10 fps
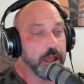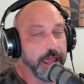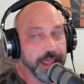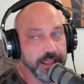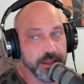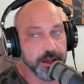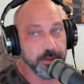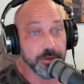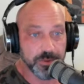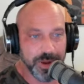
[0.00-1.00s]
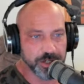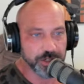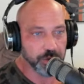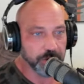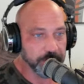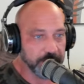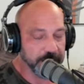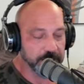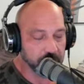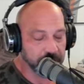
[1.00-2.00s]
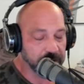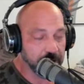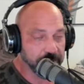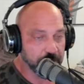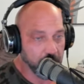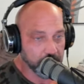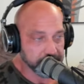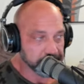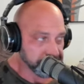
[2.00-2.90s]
And it was a magic store. And it's called The Time for Karma.